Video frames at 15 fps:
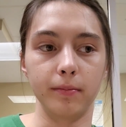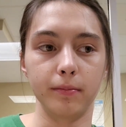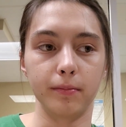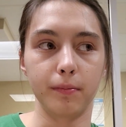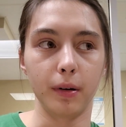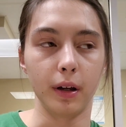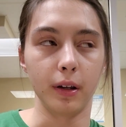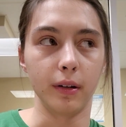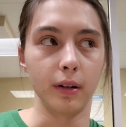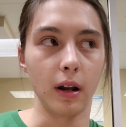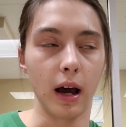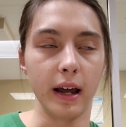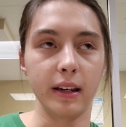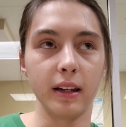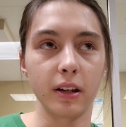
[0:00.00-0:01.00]
But I
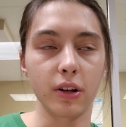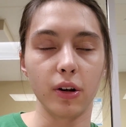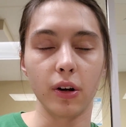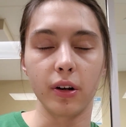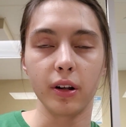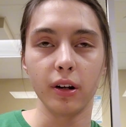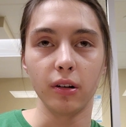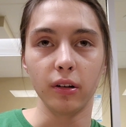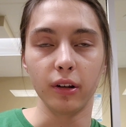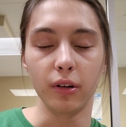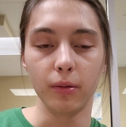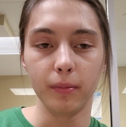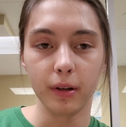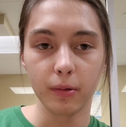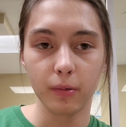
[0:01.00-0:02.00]
did cook it a little
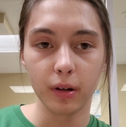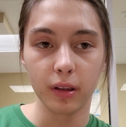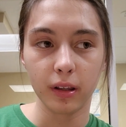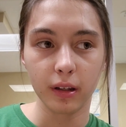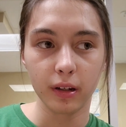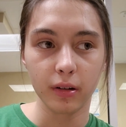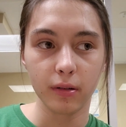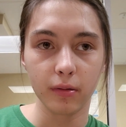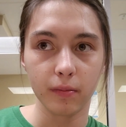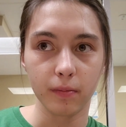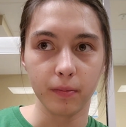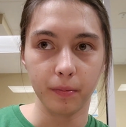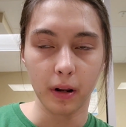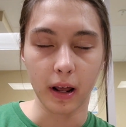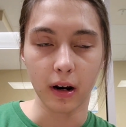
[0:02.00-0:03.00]
bit with it,
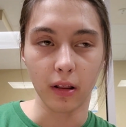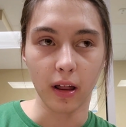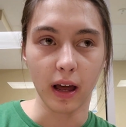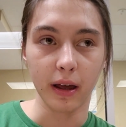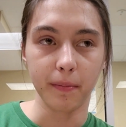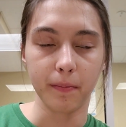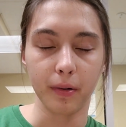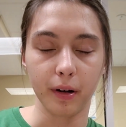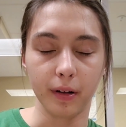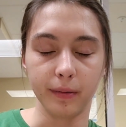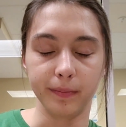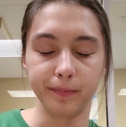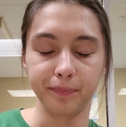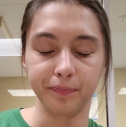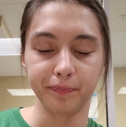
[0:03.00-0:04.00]
not a lot, but
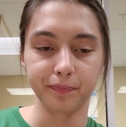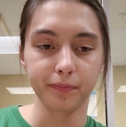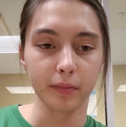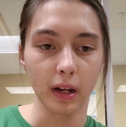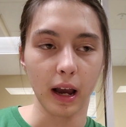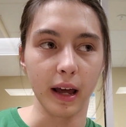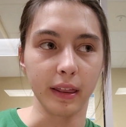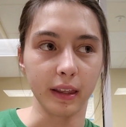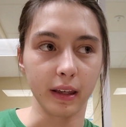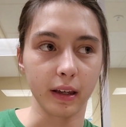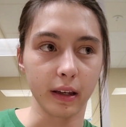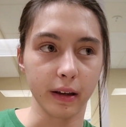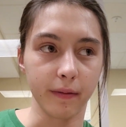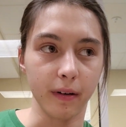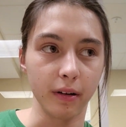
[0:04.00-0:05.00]
I think
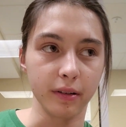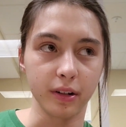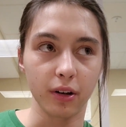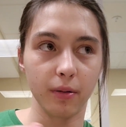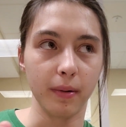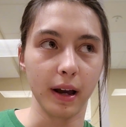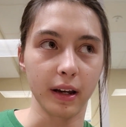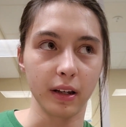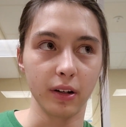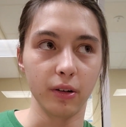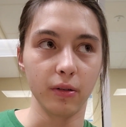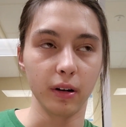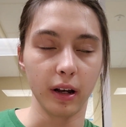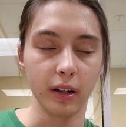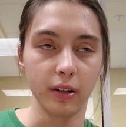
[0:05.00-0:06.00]
if I was to go back and do it,
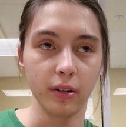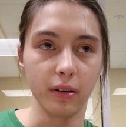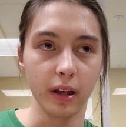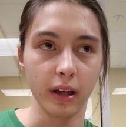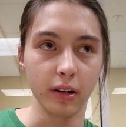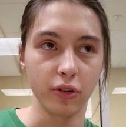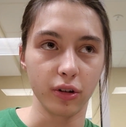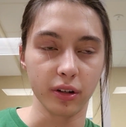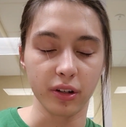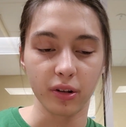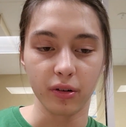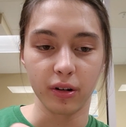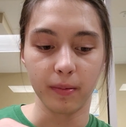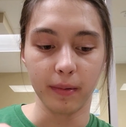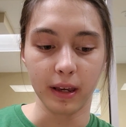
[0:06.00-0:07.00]
I'd do that just to
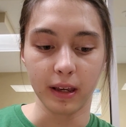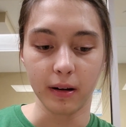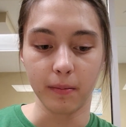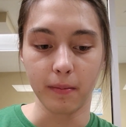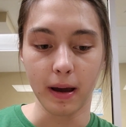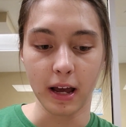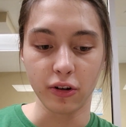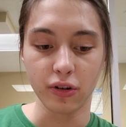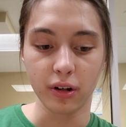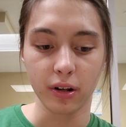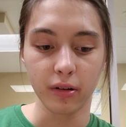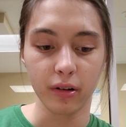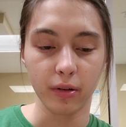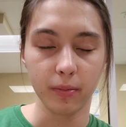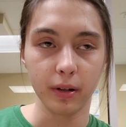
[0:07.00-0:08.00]
make it mashing a
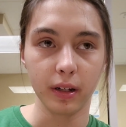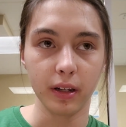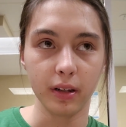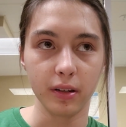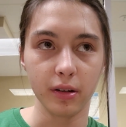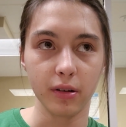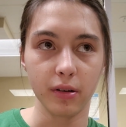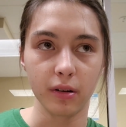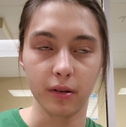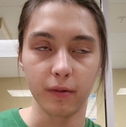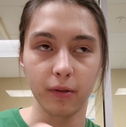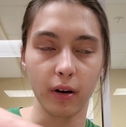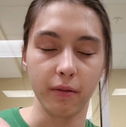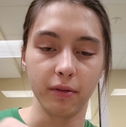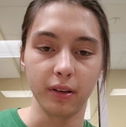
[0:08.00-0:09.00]
little bit easier and for
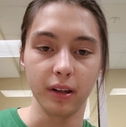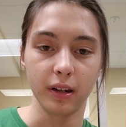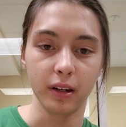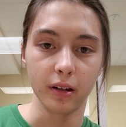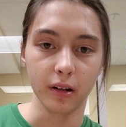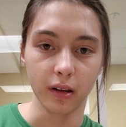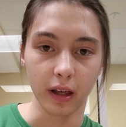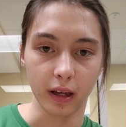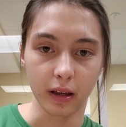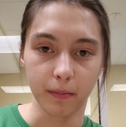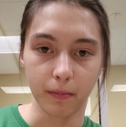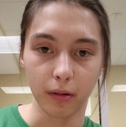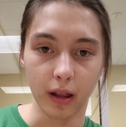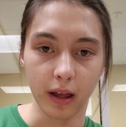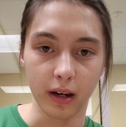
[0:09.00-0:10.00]
everything to like
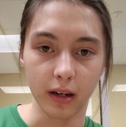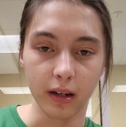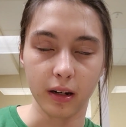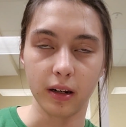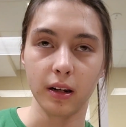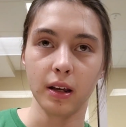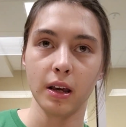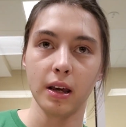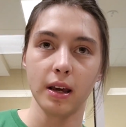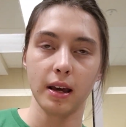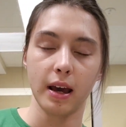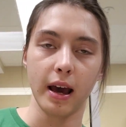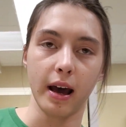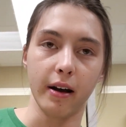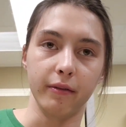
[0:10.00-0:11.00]
blend and
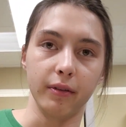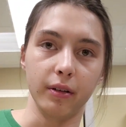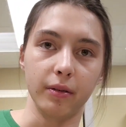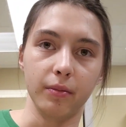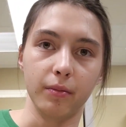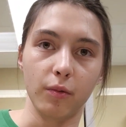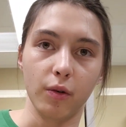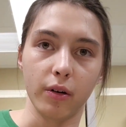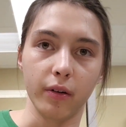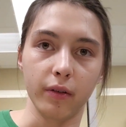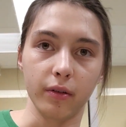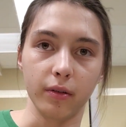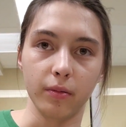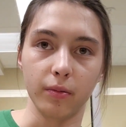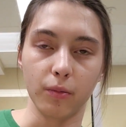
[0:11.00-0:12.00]
have a
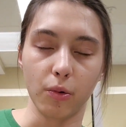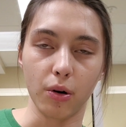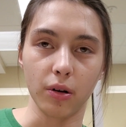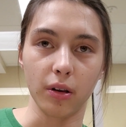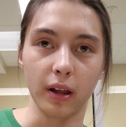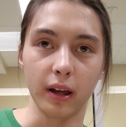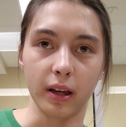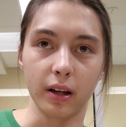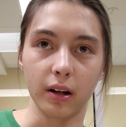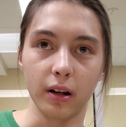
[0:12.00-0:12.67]
more like